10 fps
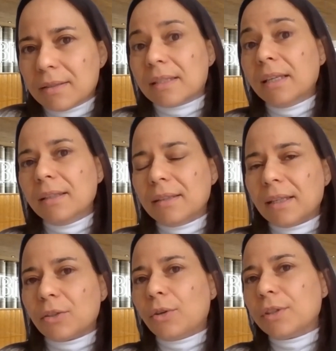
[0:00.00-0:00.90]
seeing
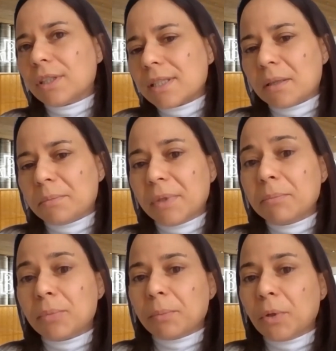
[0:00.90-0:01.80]
that others are being
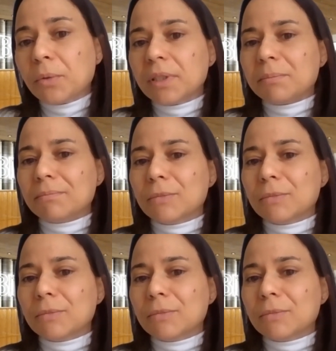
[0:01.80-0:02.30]
promoted